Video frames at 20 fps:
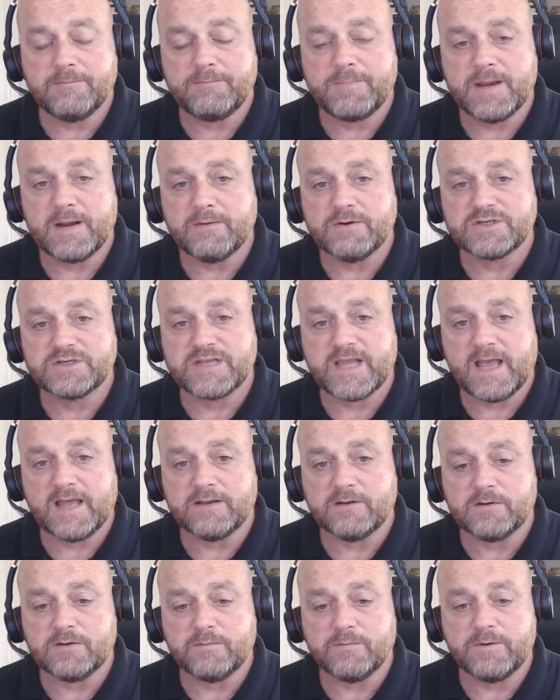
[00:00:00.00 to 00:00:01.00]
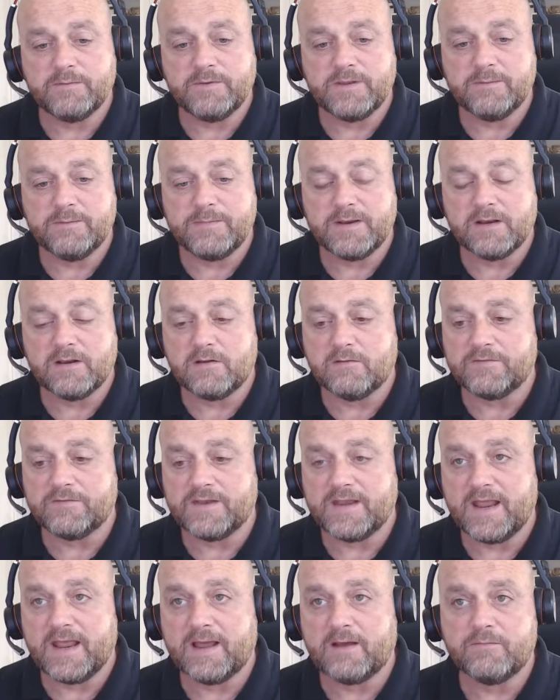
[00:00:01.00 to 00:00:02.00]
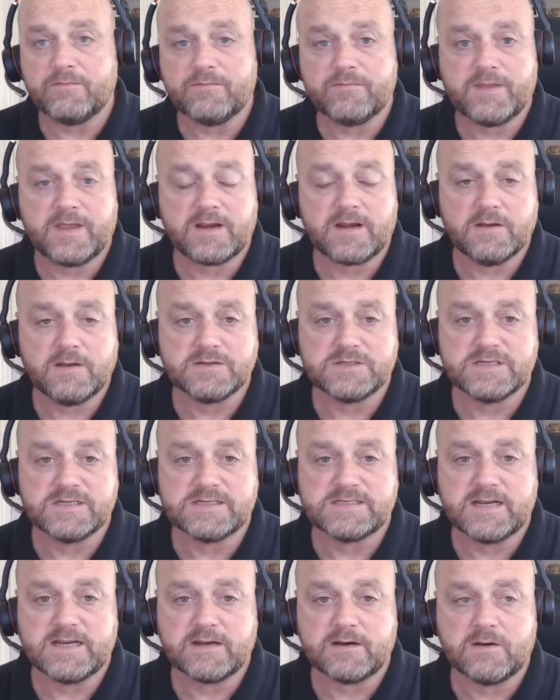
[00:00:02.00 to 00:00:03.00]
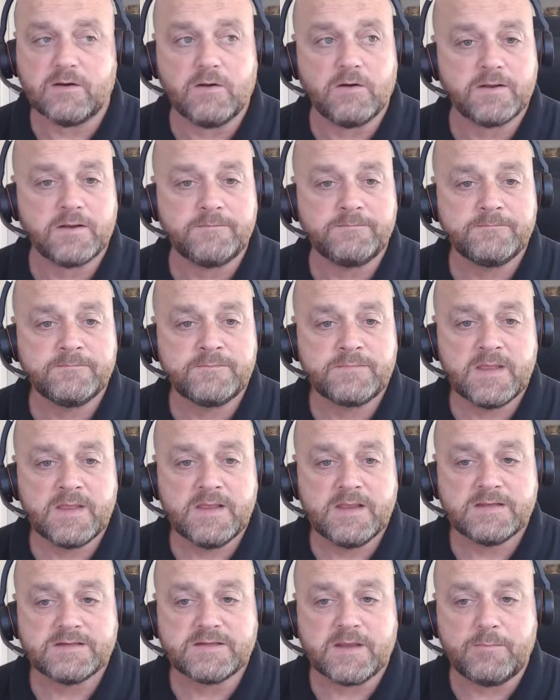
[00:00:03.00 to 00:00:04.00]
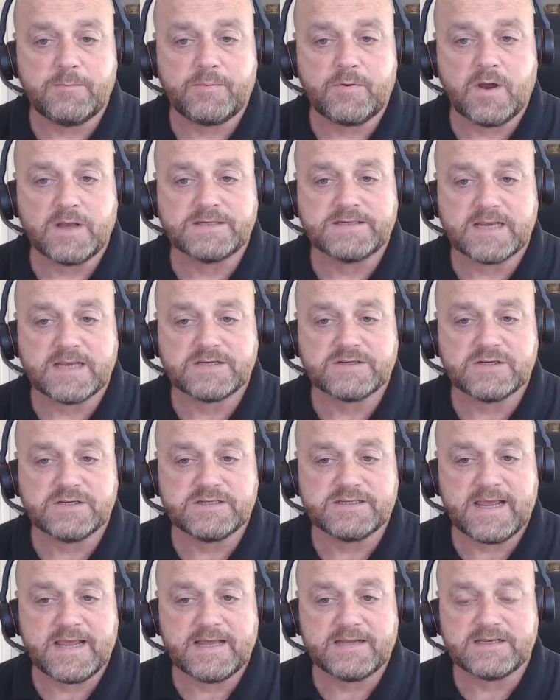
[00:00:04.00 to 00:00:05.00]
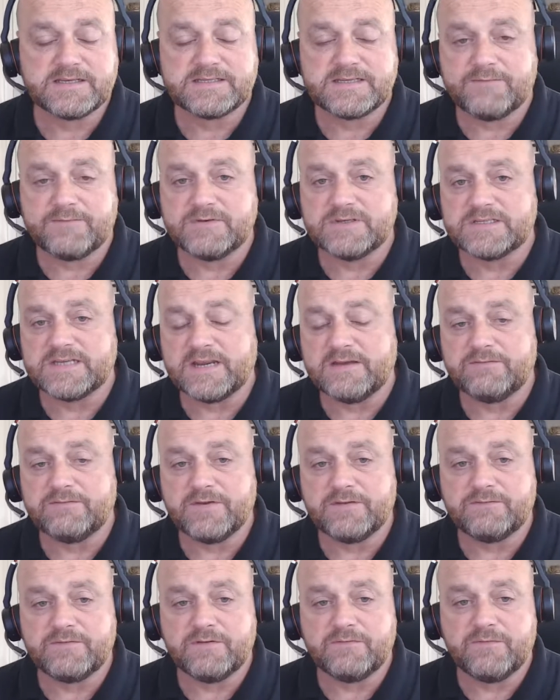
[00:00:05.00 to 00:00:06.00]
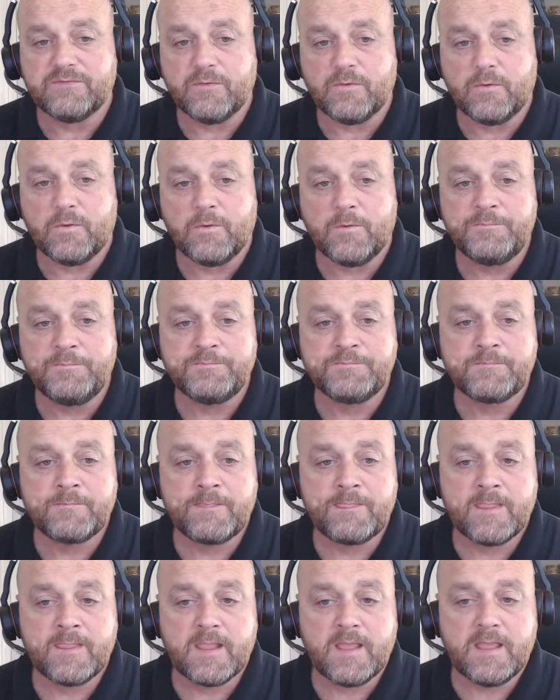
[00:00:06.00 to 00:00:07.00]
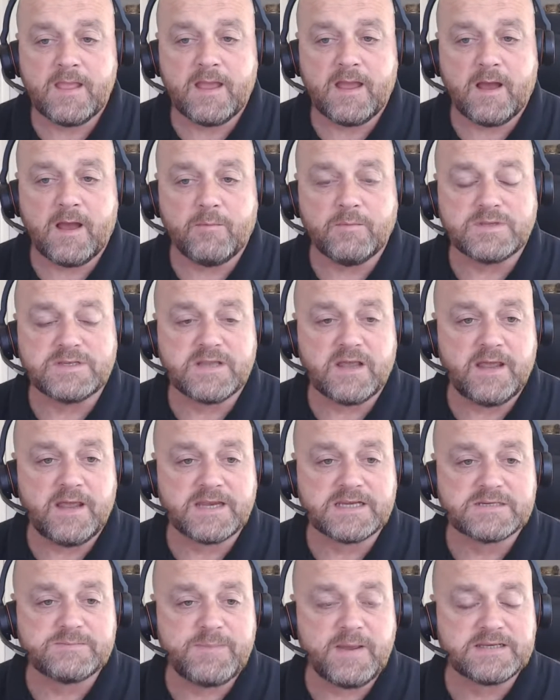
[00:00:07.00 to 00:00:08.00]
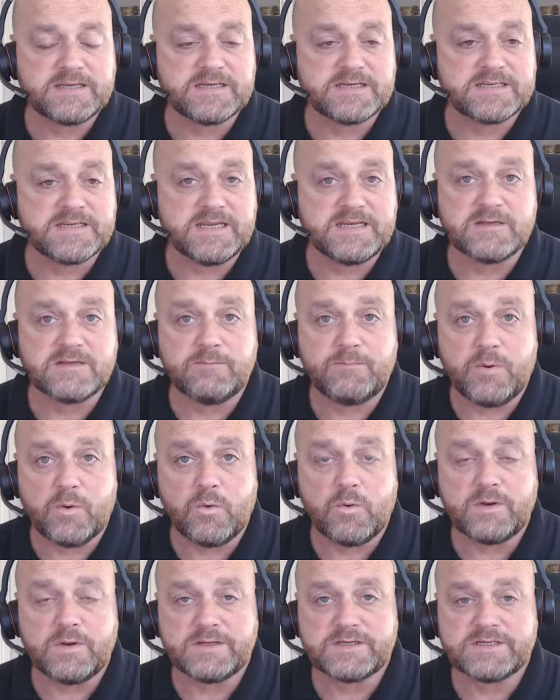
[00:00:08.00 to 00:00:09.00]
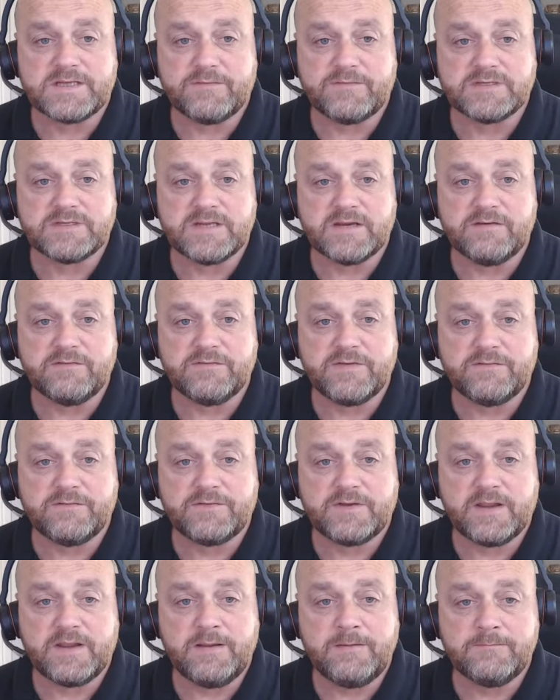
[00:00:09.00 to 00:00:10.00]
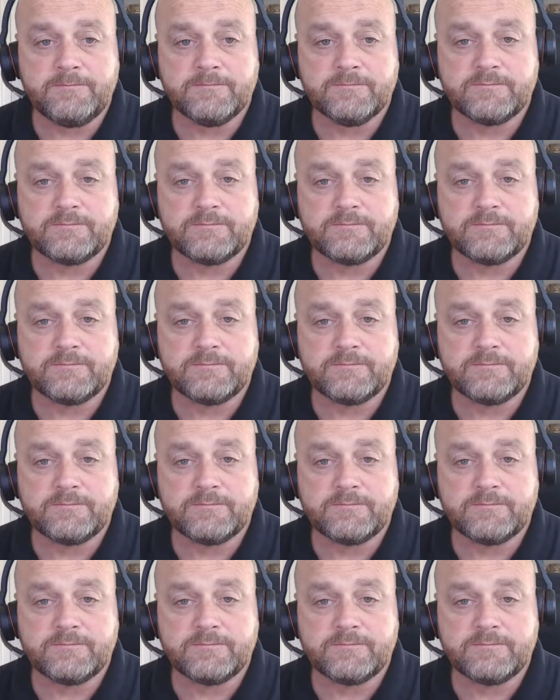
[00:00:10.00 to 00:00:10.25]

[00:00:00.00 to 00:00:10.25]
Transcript: bearish candle that we're in the middle of now. That closes at 10 o'clock. So price action down to 1754. I would expect to see support at 1750,